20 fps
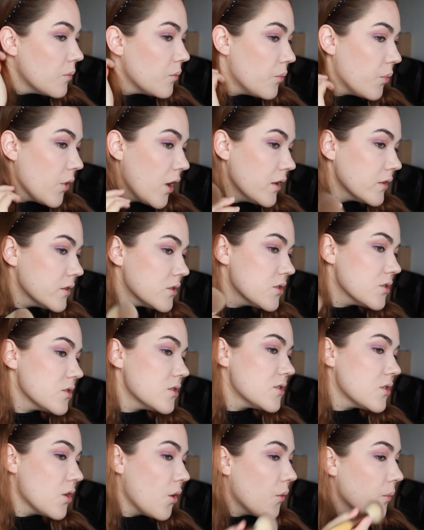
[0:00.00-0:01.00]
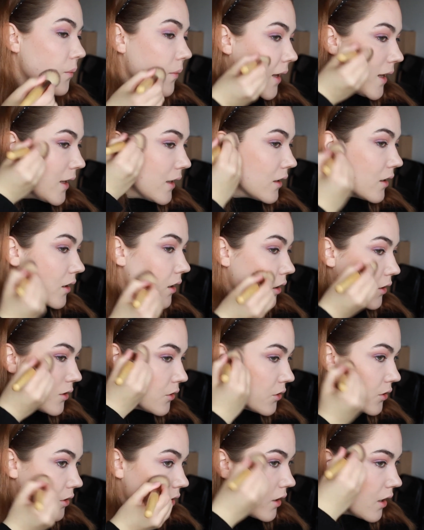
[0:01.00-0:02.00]
bronzers don't make a
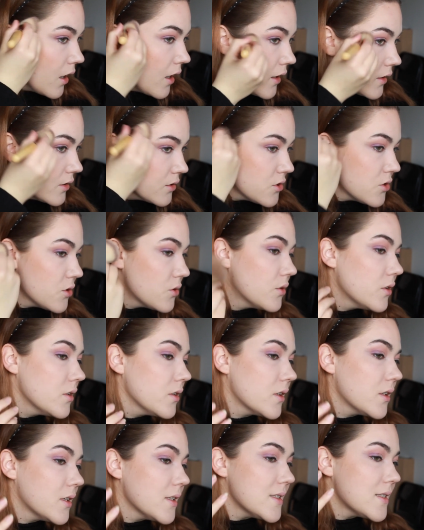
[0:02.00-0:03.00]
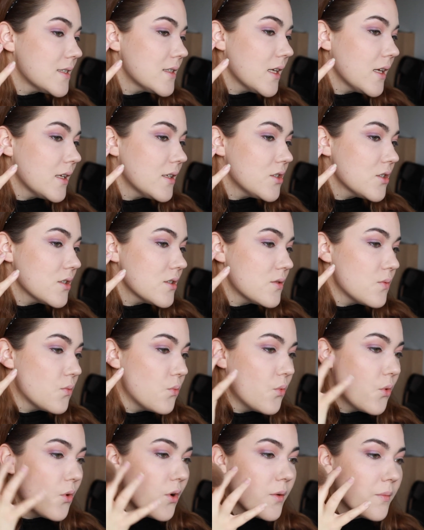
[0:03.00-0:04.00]
good contour because they just
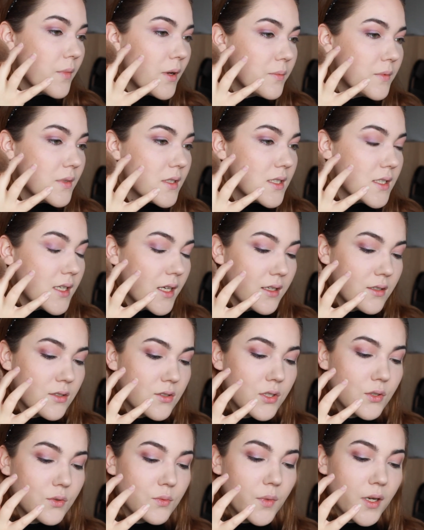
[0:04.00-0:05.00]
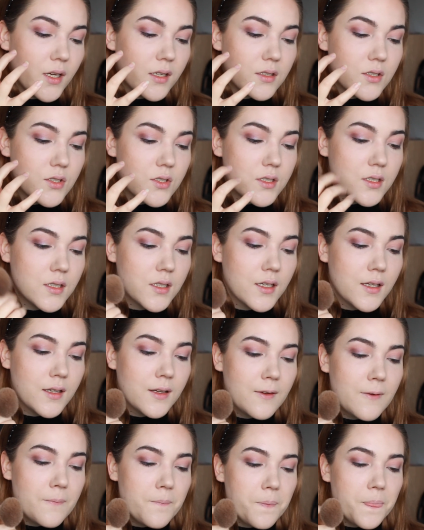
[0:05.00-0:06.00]
warm up the skin too much,
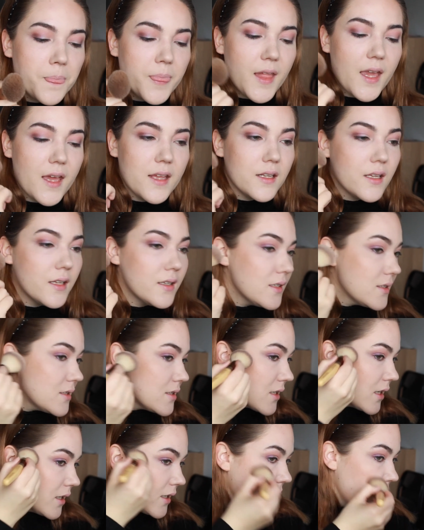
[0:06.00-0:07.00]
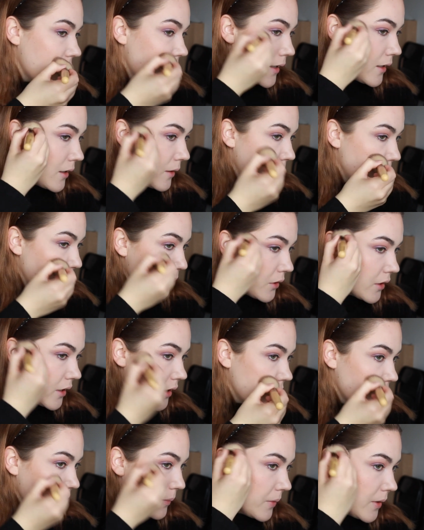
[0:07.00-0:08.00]
and then it's going to end up
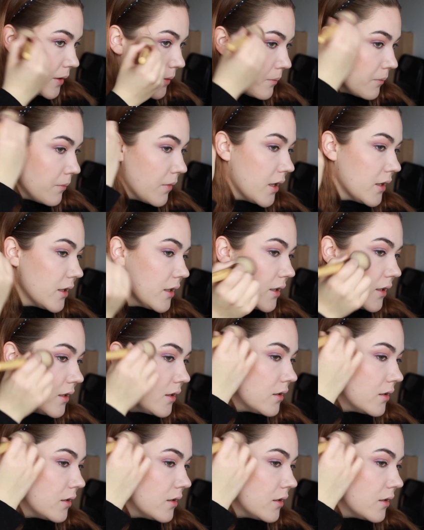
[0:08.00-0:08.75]
looking a bit muddy.